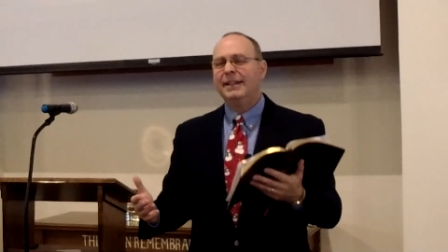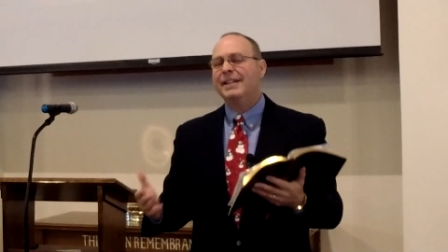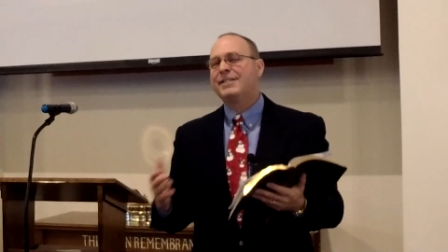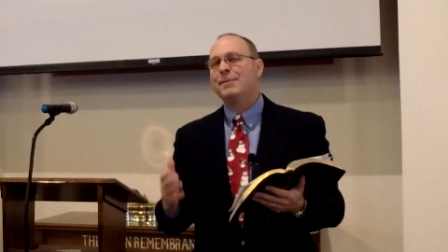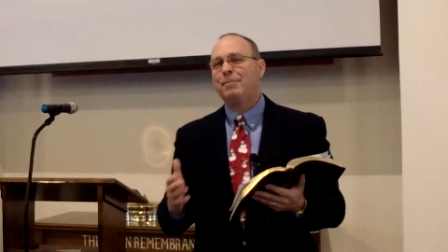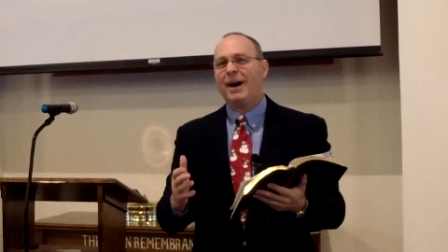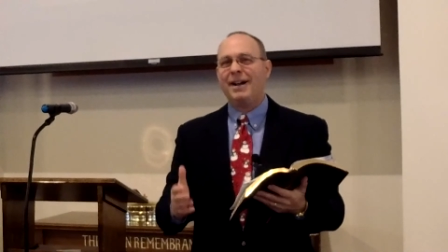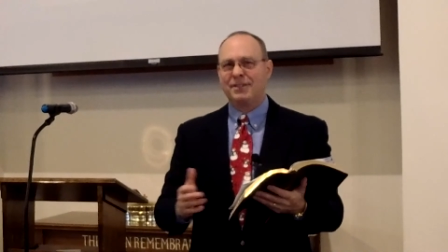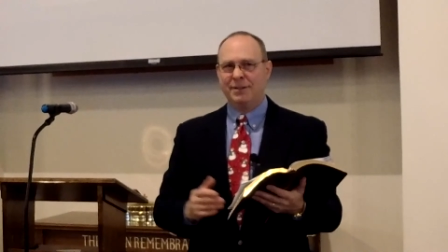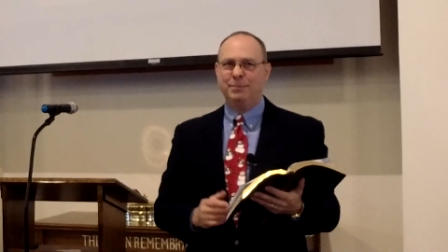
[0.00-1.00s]
It's
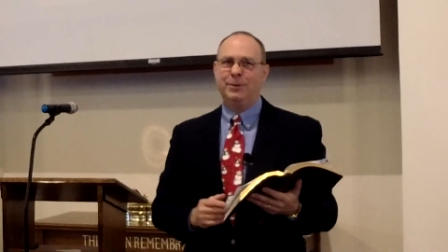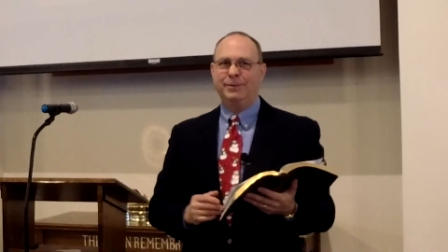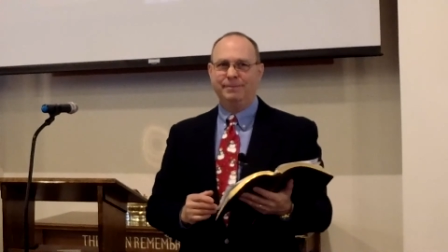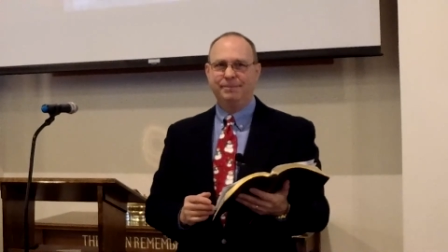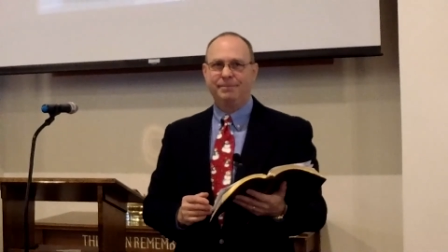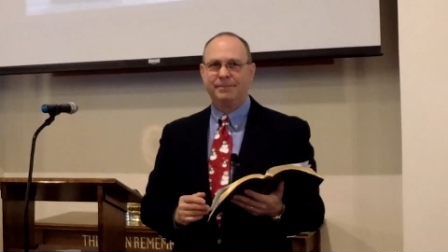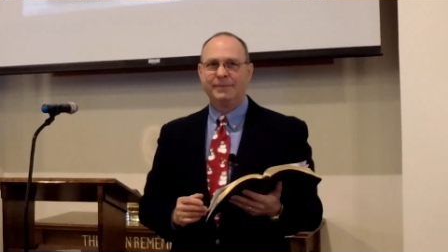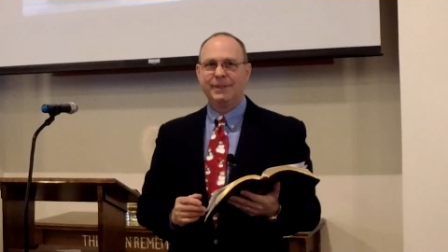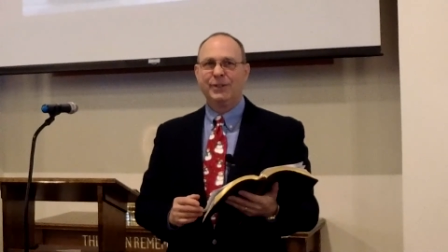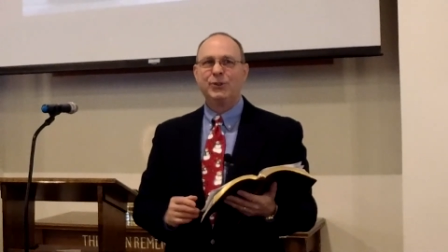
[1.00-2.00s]
impossible
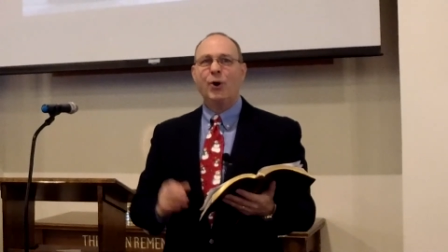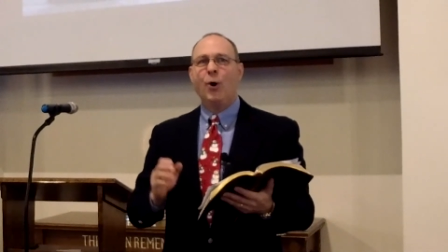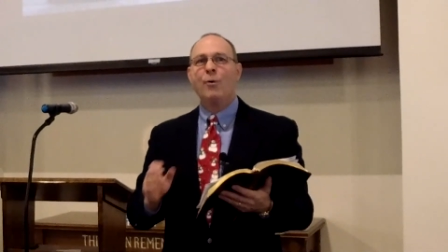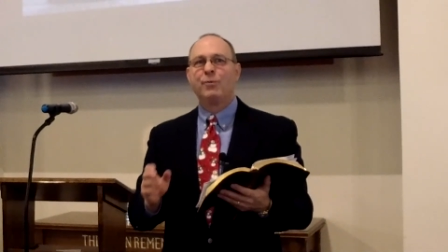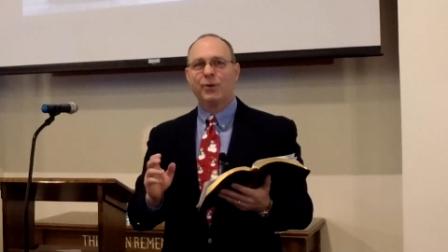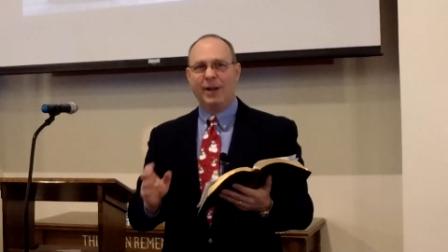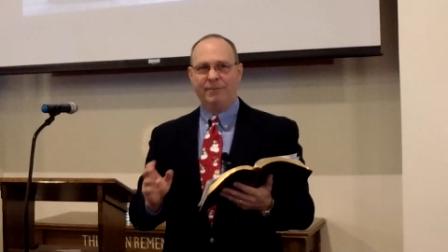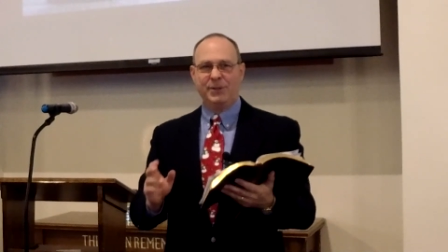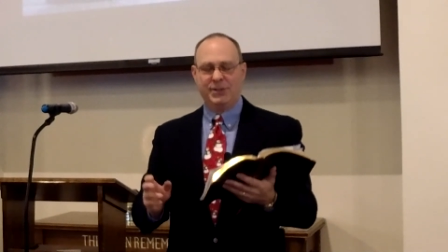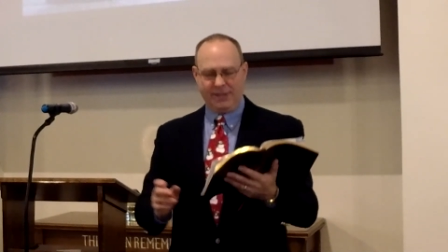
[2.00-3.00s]
to
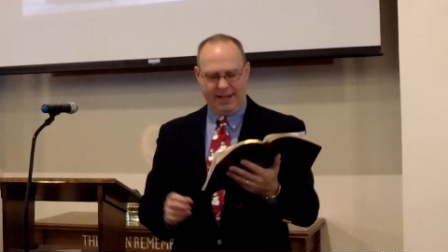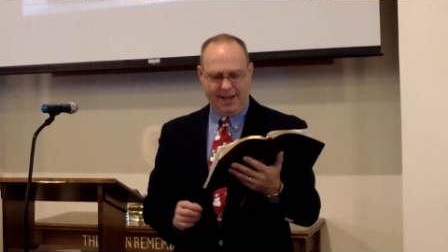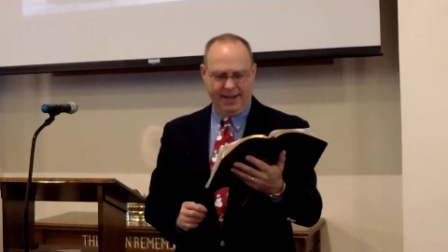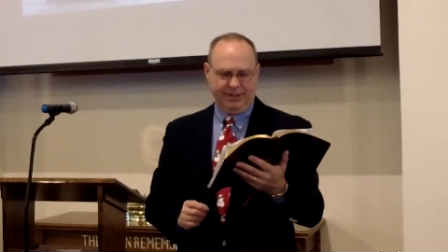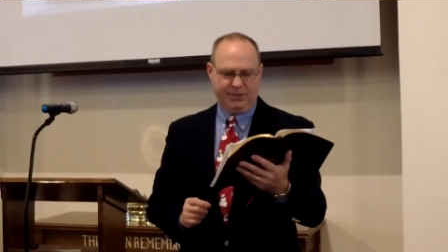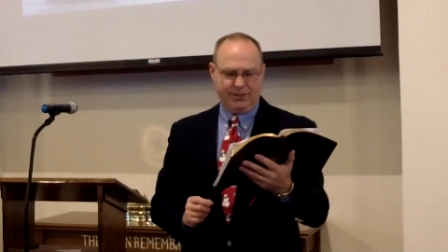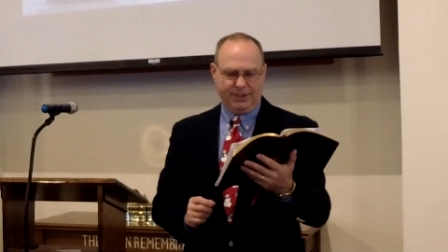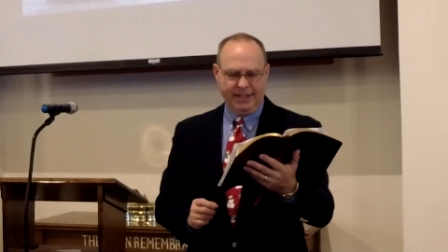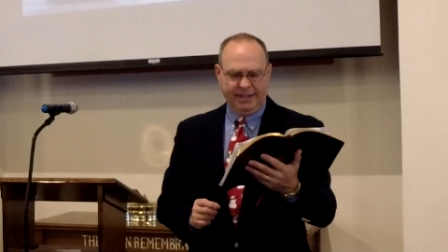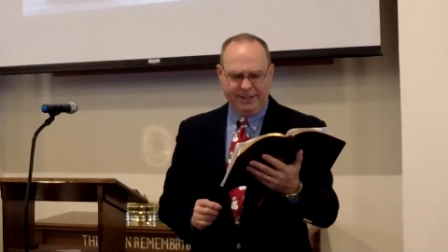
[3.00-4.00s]

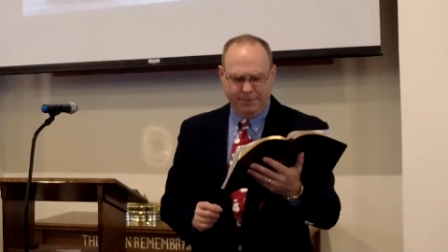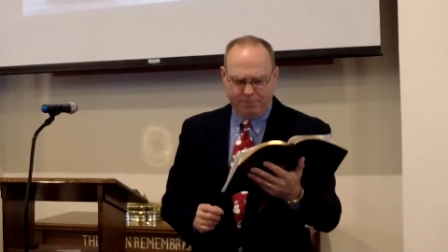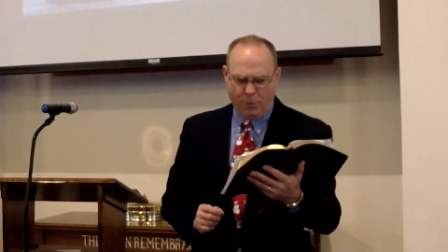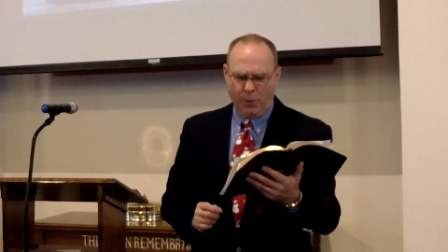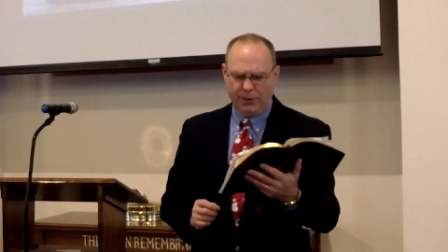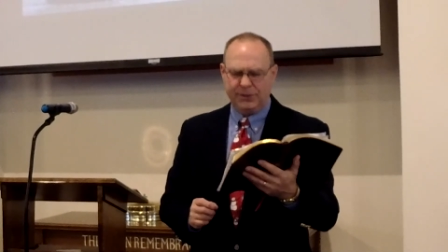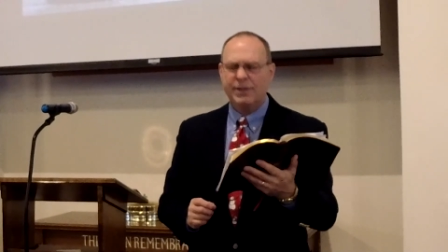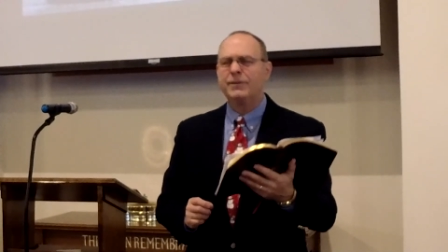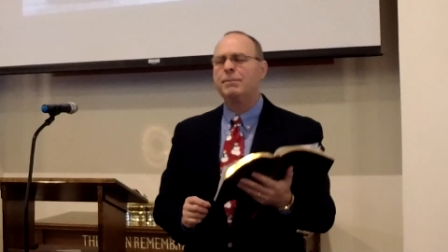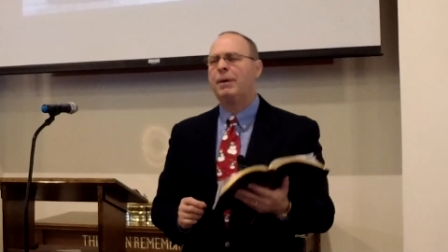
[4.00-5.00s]
overemphasize the importance
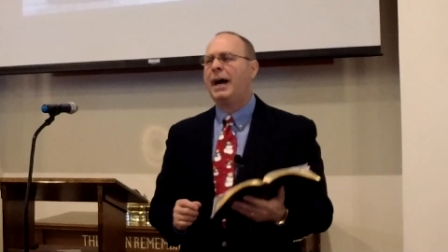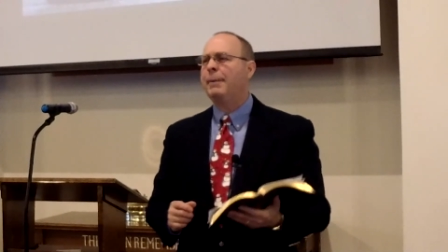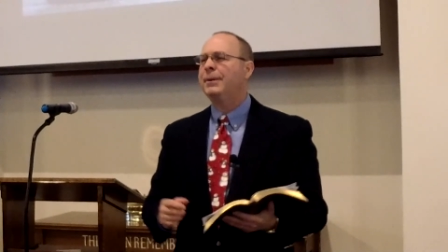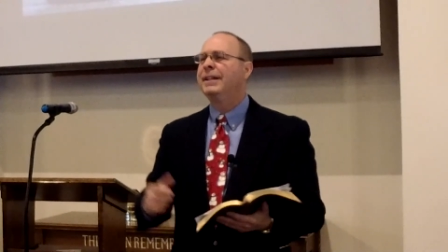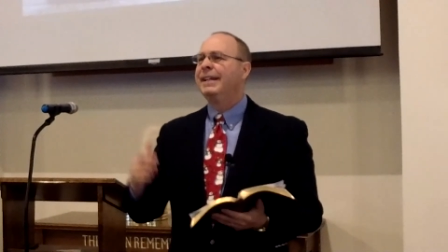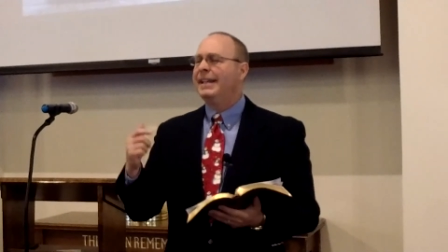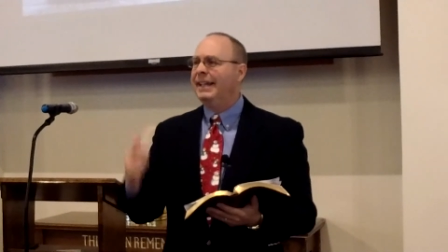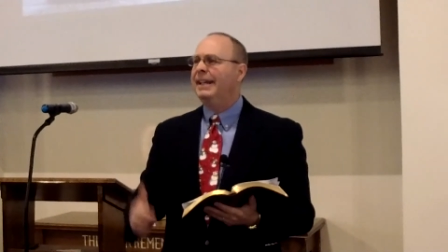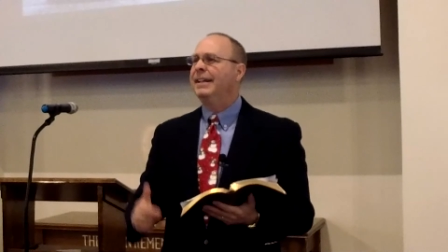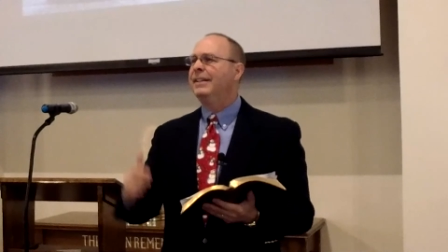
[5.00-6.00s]
of the Bible
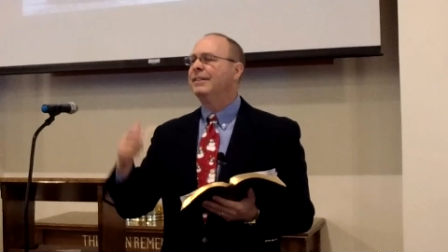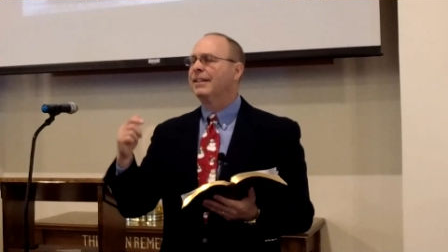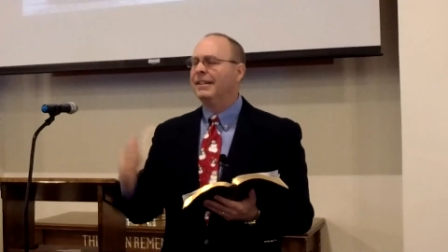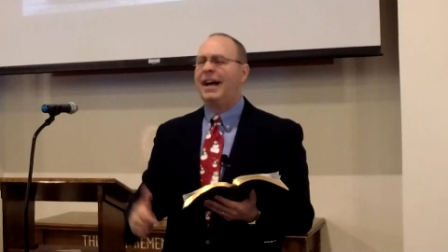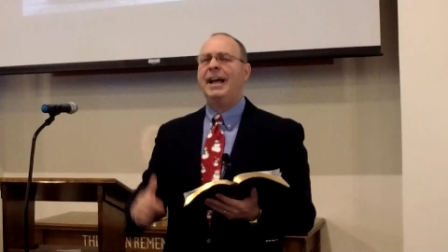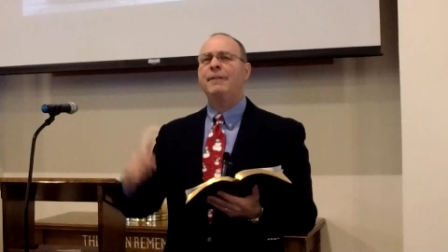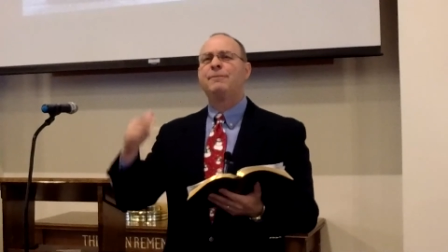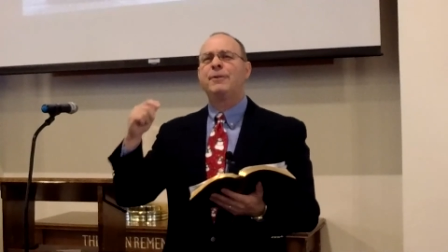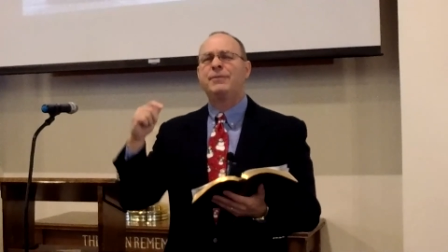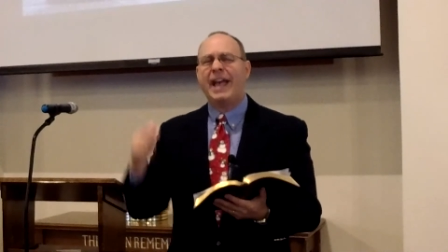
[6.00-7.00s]
in the
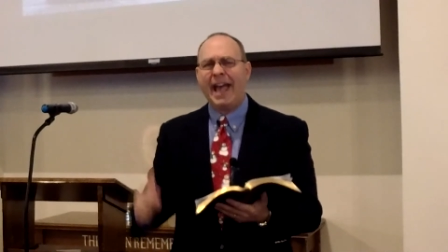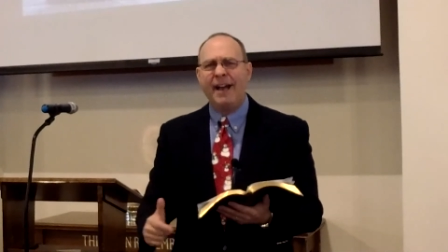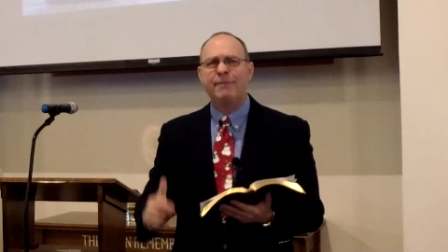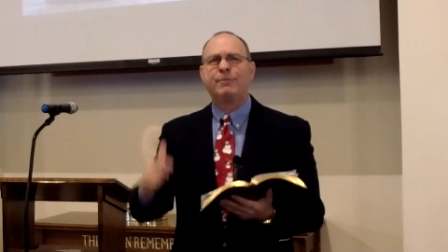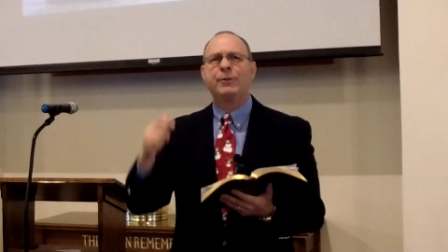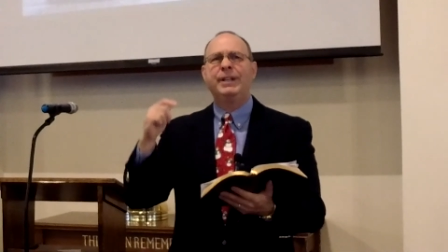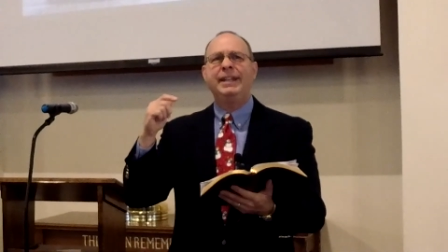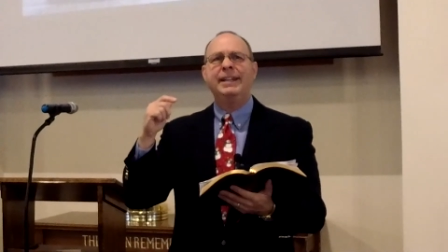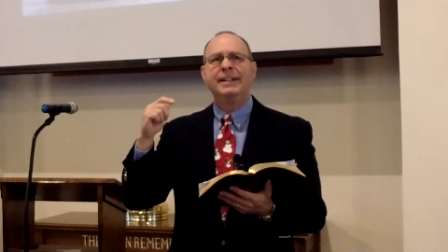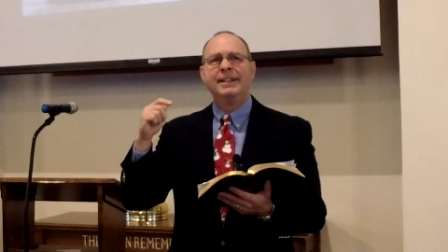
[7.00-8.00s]
life of
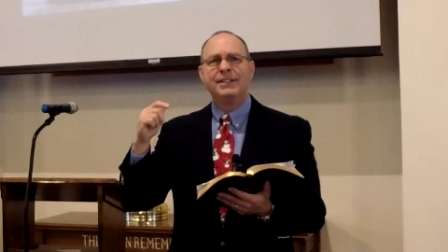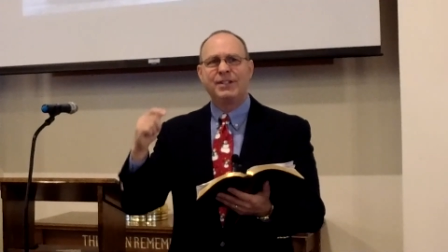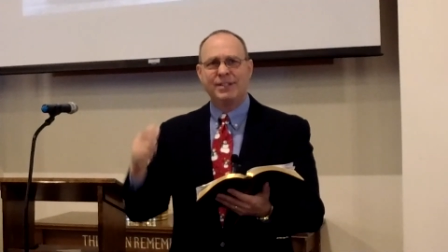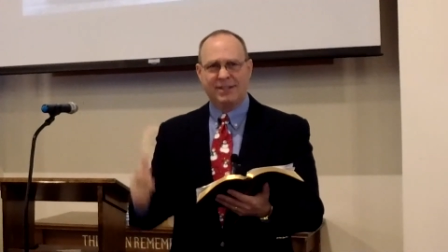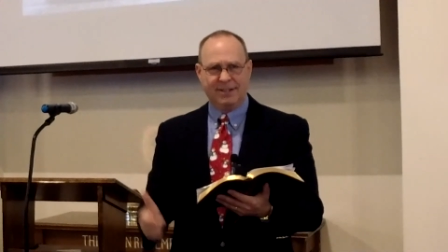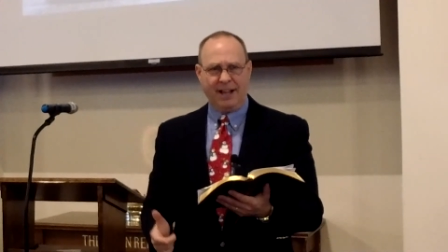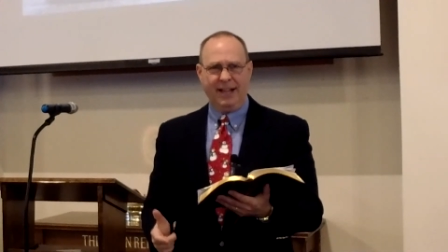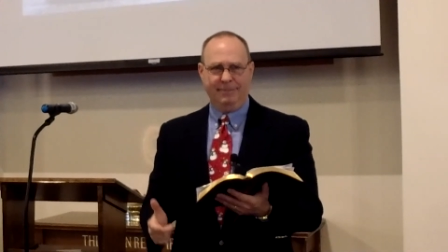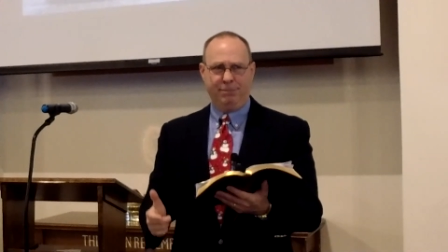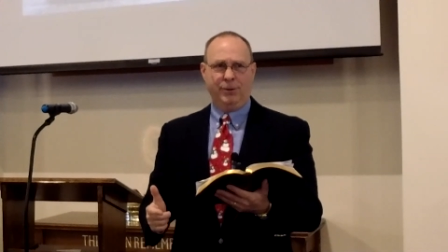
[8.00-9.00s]
every
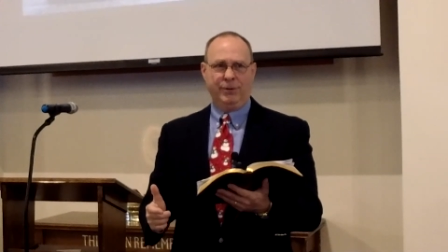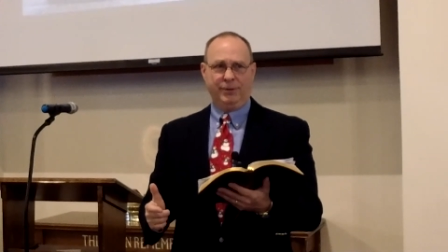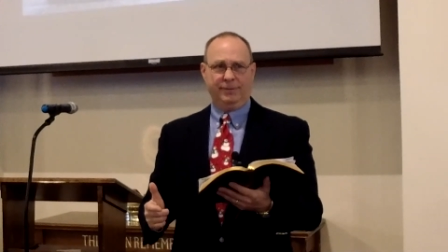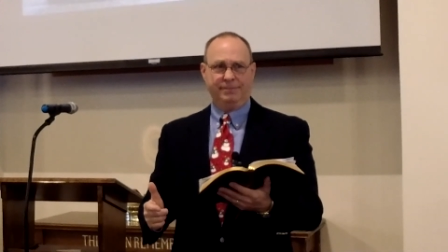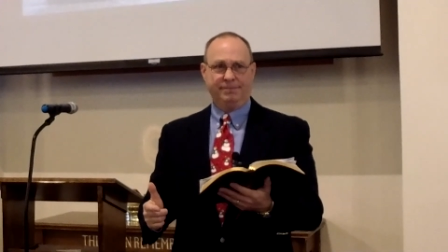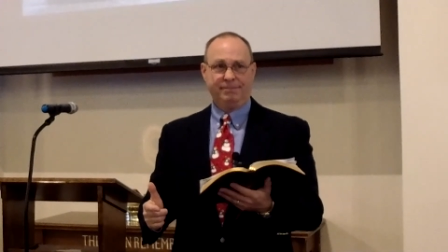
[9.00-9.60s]
disciple